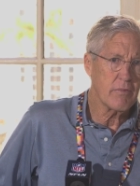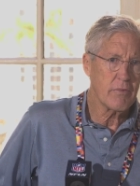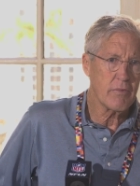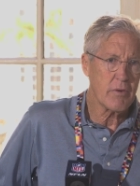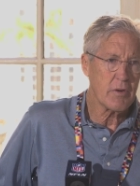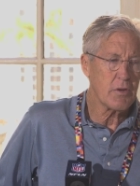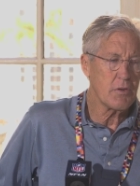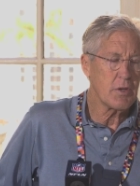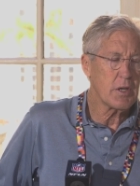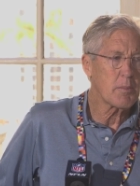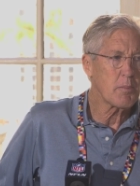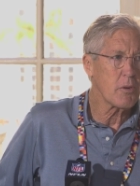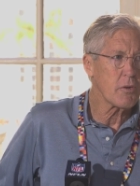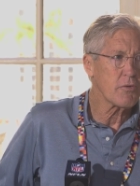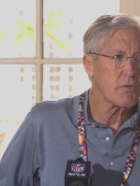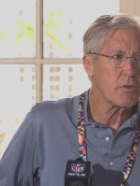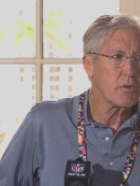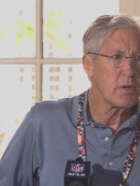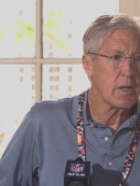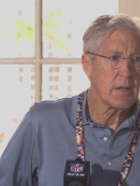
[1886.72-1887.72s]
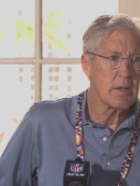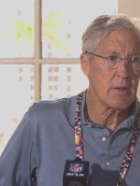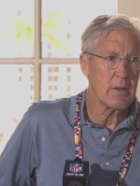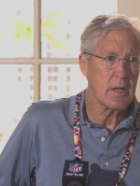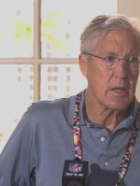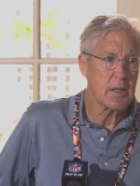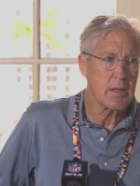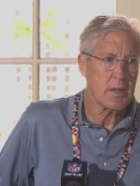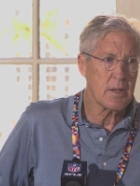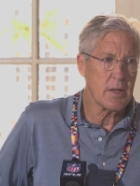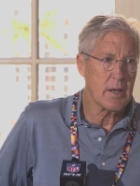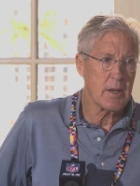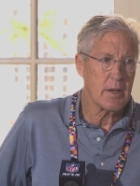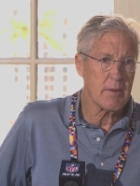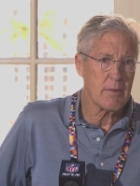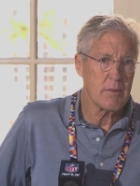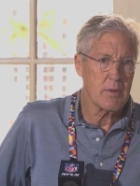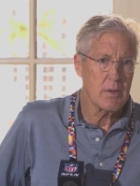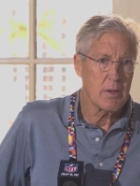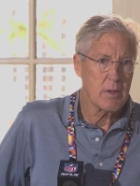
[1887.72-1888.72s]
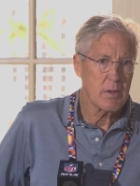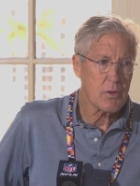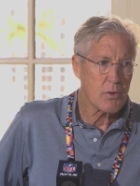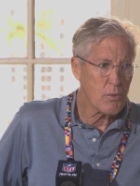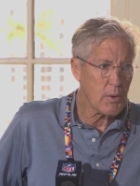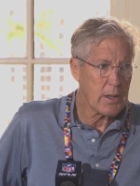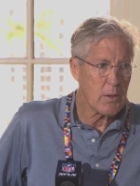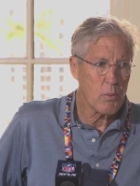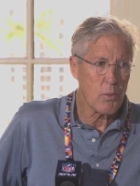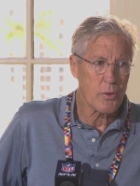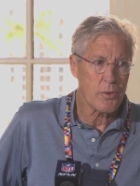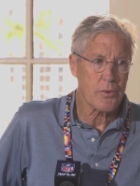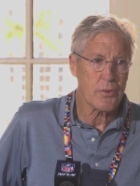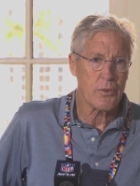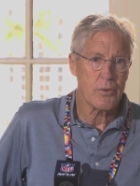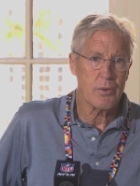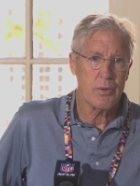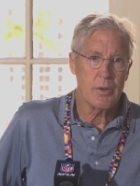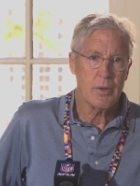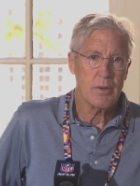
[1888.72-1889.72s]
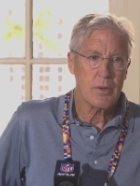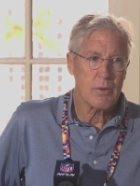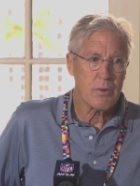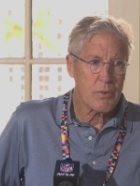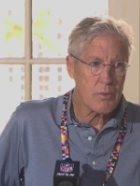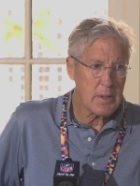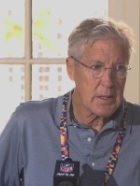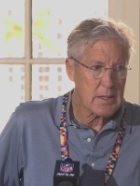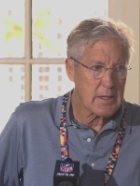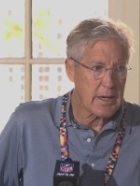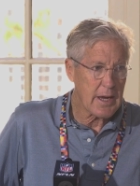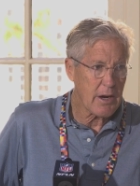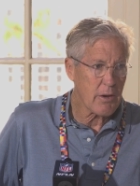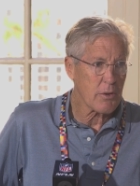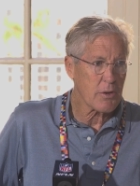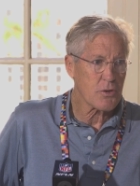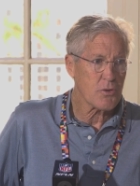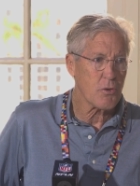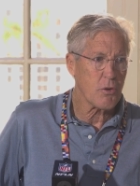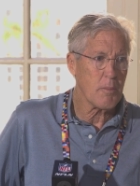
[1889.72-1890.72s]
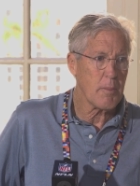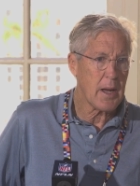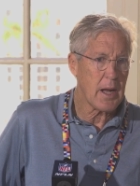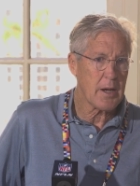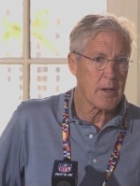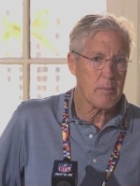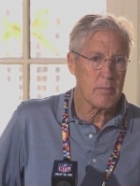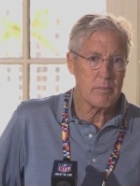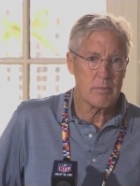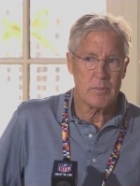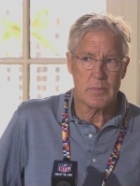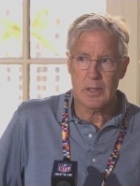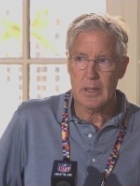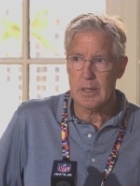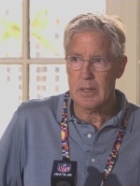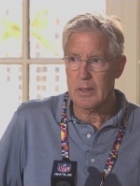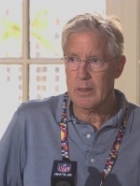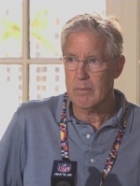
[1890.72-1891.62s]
very unique person and, and uh, great worker, great character about him, uh,